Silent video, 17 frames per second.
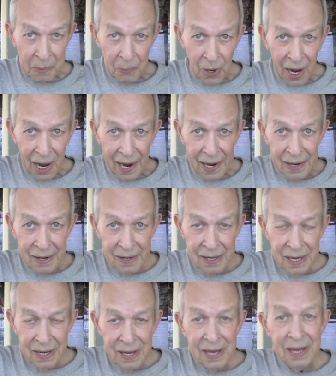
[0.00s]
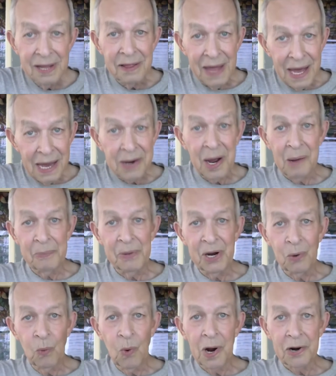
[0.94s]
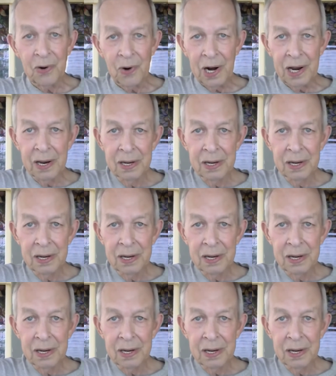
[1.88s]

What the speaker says: by. And that got me to wondering,